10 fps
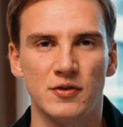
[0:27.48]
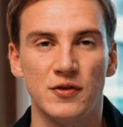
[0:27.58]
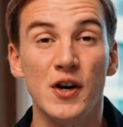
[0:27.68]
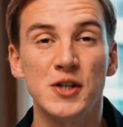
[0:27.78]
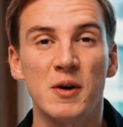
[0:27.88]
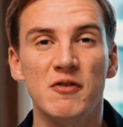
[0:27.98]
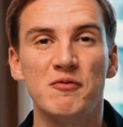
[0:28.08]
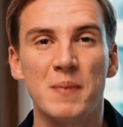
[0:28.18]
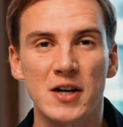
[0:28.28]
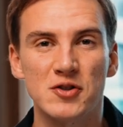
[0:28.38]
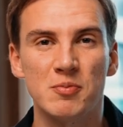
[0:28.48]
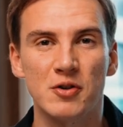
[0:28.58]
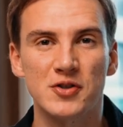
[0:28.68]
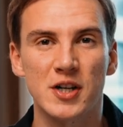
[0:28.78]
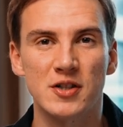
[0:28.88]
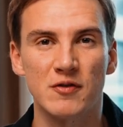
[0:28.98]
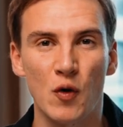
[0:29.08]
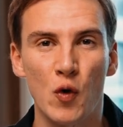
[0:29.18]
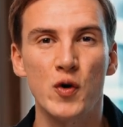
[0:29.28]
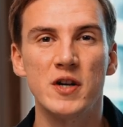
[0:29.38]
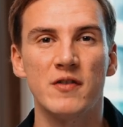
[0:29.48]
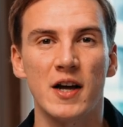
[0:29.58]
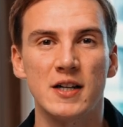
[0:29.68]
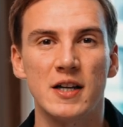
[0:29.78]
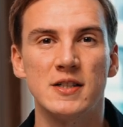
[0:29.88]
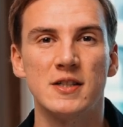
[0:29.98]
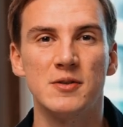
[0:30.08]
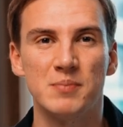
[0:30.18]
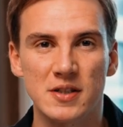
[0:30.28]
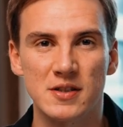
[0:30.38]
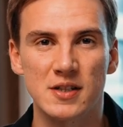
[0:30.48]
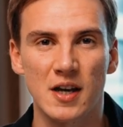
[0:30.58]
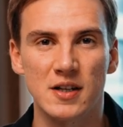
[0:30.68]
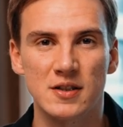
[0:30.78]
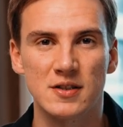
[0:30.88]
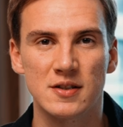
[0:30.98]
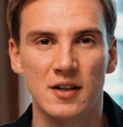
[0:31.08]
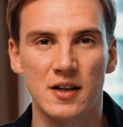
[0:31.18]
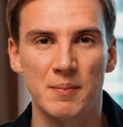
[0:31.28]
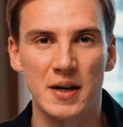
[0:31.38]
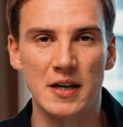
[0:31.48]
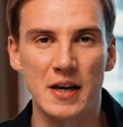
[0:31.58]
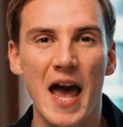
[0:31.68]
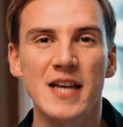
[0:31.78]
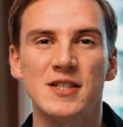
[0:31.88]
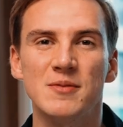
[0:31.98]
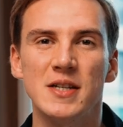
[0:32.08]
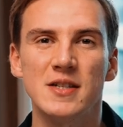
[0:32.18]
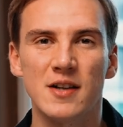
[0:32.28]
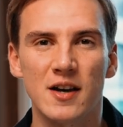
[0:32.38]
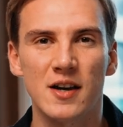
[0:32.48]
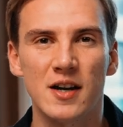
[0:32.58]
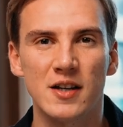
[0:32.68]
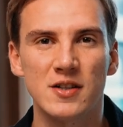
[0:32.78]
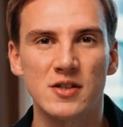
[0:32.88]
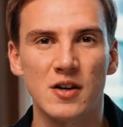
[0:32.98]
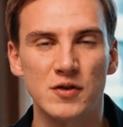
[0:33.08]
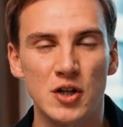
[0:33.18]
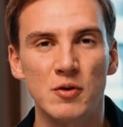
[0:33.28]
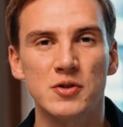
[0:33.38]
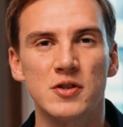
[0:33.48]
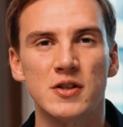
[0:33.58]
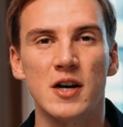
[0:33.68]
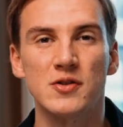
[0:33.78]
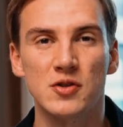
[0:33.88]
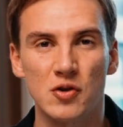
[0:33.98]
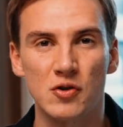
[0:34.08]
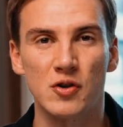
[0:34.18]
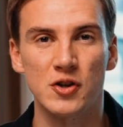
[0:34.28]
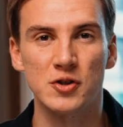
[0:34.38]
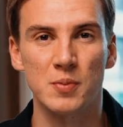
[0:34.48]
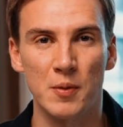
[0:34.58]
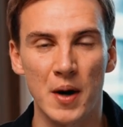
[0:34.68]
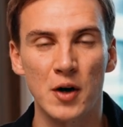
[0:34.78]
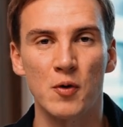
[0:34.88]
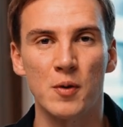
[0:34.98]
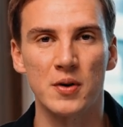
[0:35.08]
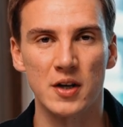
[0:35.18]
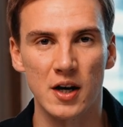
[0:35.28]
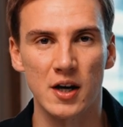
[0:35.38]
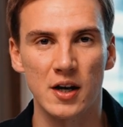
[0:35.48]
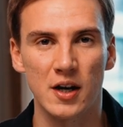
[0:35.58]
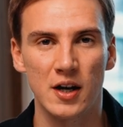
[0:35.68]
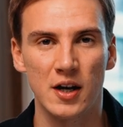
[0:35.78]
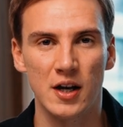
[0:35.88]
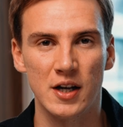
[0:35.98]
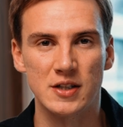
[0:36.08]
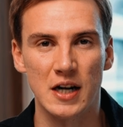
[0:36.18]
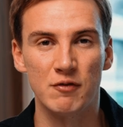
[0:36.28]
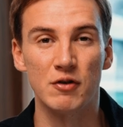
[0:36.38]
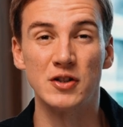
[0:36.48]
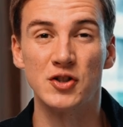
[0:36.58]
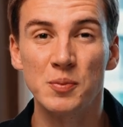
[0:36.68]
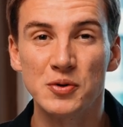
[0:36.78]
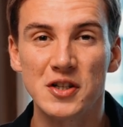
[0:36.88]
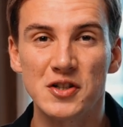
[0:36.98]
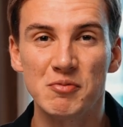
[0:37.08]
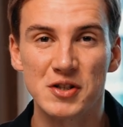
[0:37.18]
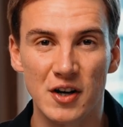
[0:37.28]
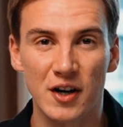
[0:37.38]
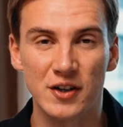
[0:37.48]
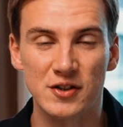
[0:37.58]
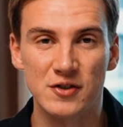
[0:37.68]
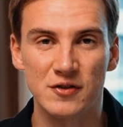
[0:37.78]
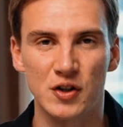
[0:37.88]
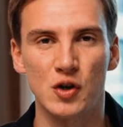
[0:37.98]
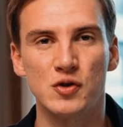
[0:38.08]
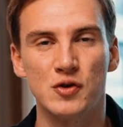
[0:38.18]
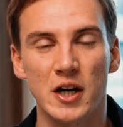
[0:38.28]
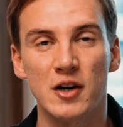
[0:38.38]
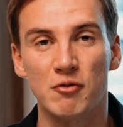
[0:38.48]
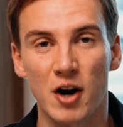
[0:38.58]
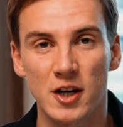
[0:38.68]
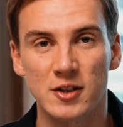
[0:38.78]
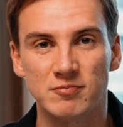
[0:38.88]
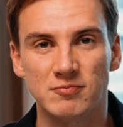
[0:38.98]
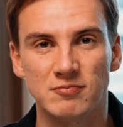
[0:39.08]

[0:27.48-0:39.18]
first wave of battery projects have already validated the business case, making estimated earnings of 200,000 euros per megawatt per year, delivering double-digit returns for those who get it right.